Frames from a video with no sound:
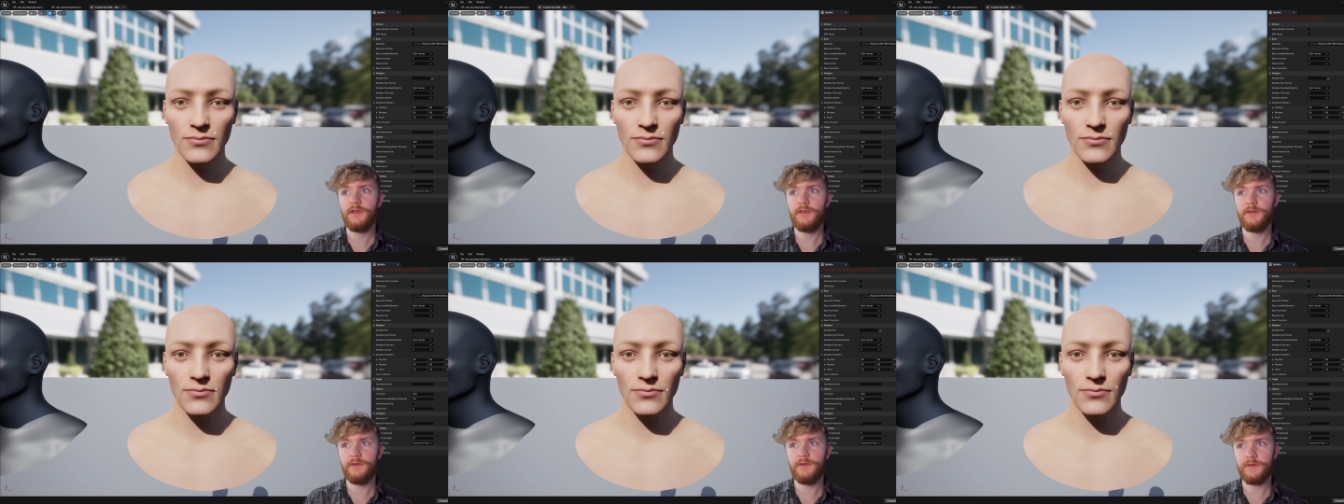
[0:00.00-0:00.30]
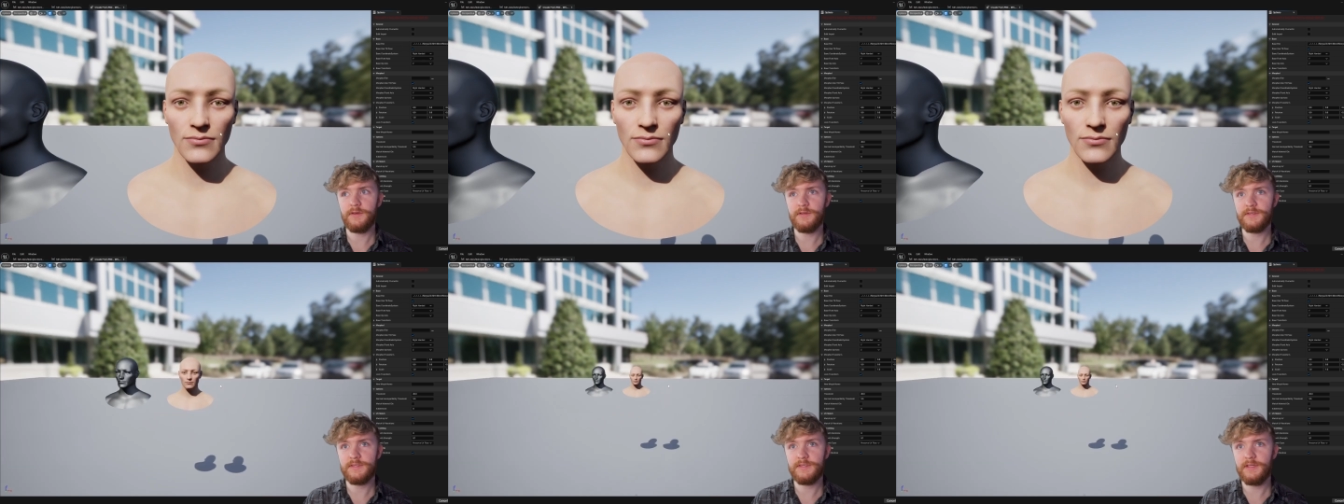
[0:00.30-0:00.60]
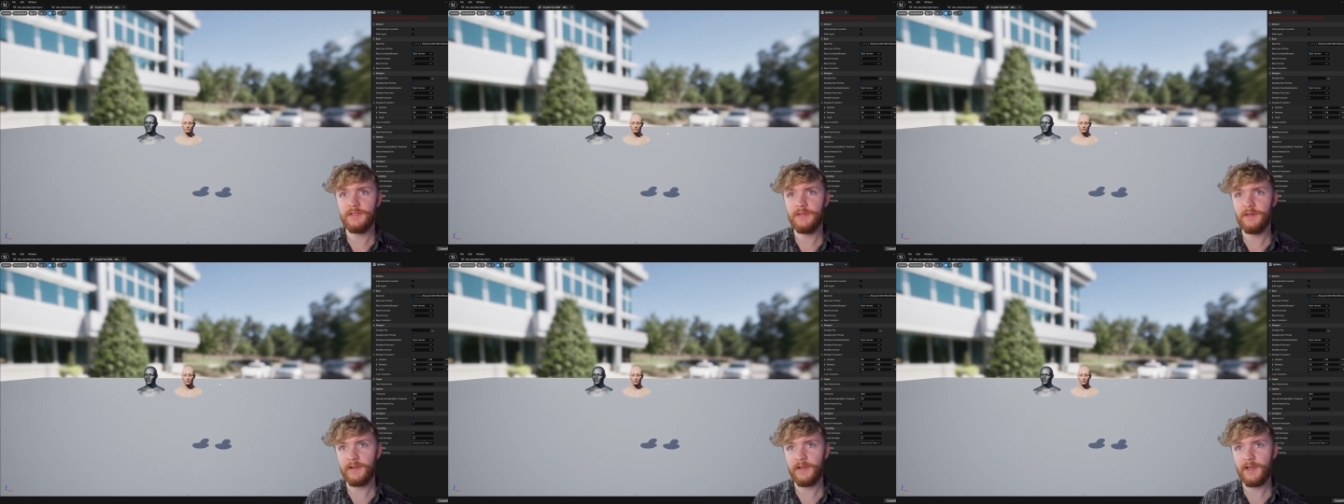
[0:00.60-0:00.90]
you're gonna
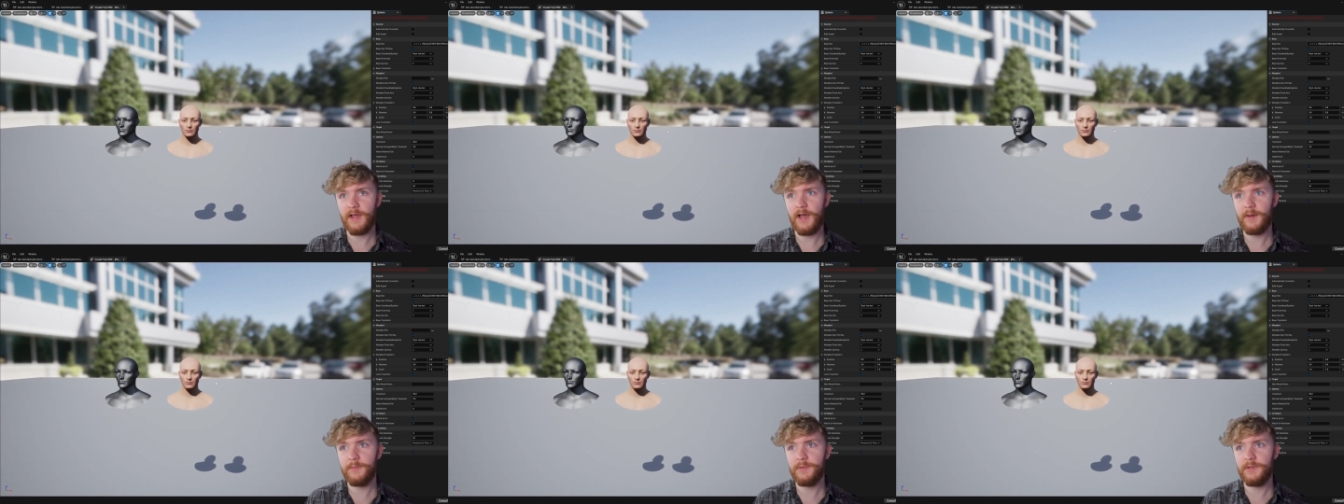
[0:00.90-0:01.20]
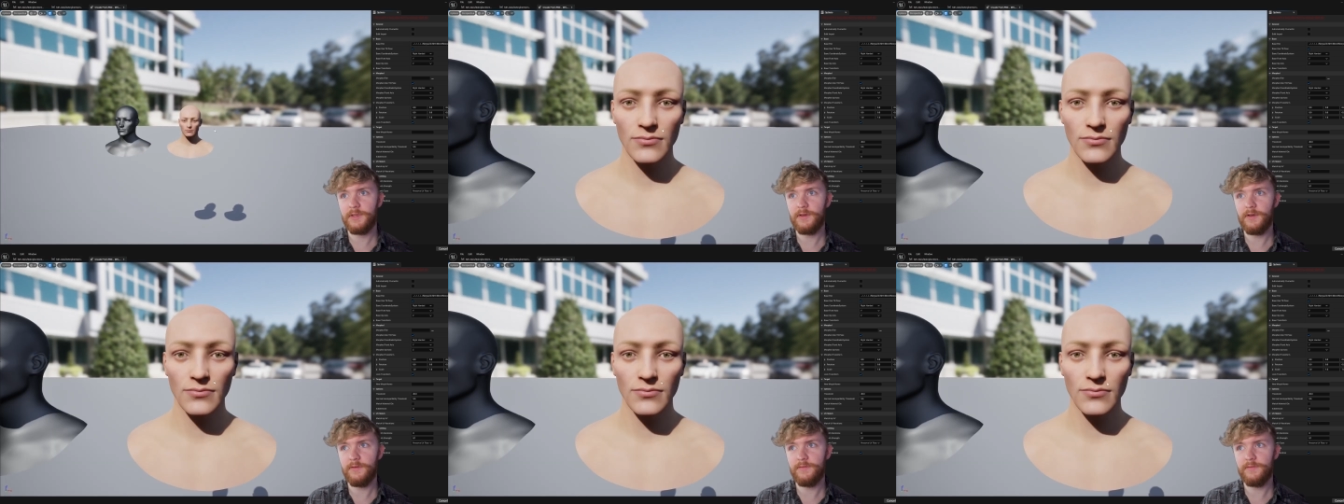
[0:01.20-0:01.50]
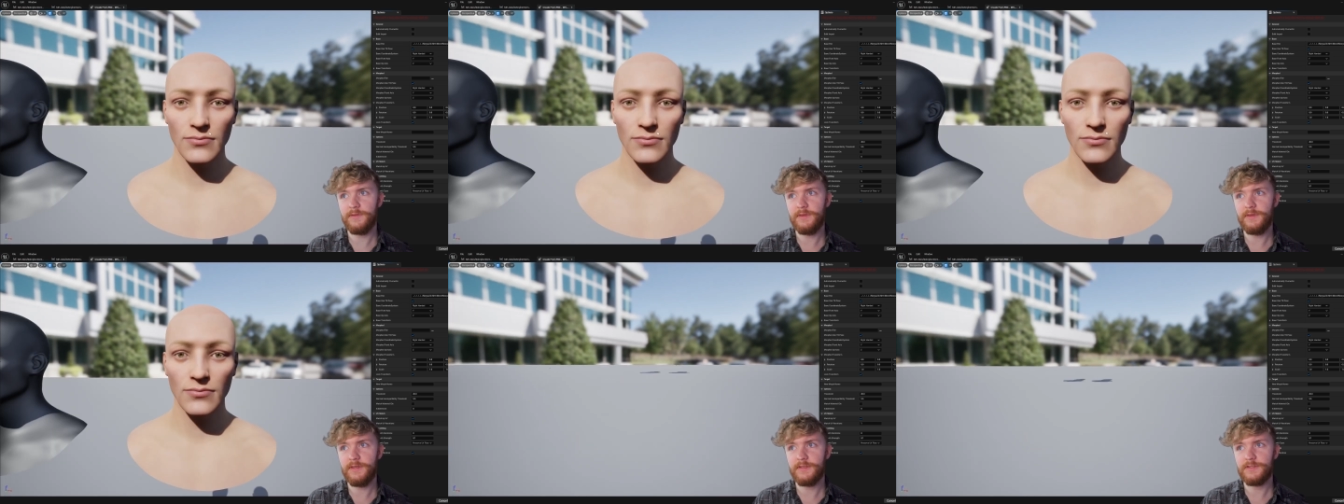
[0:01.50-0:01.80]
see a copy
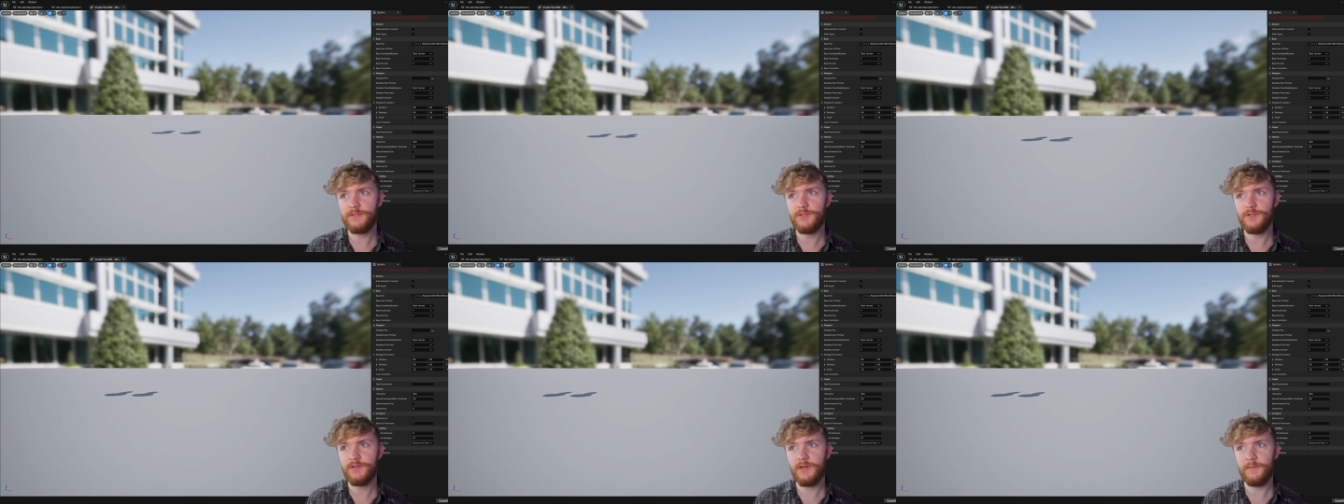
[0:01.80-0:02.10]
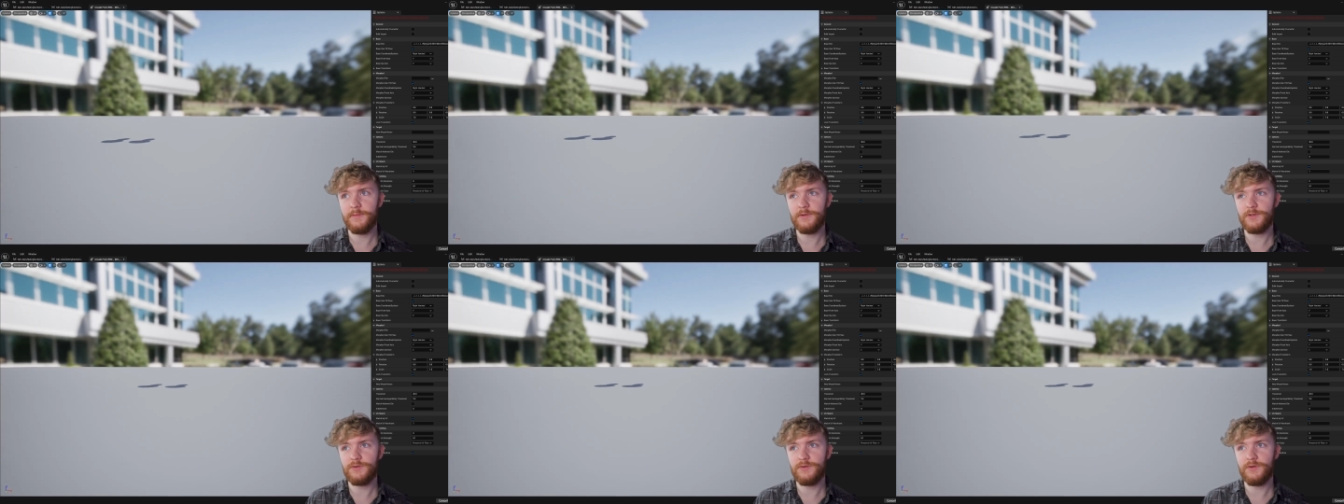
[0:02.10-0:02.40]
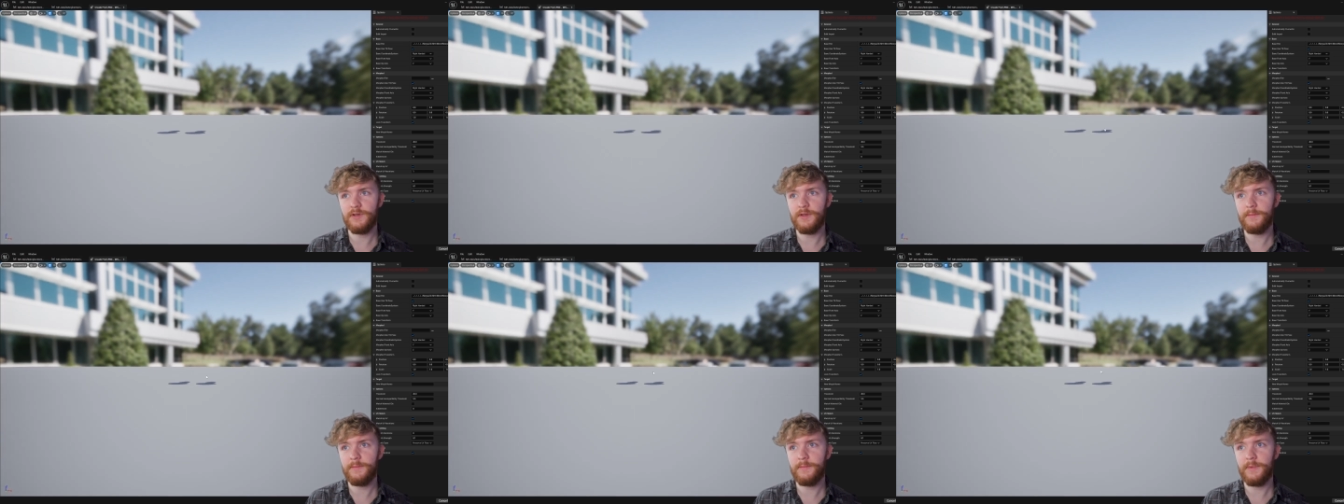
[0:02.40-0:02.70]
of this geometry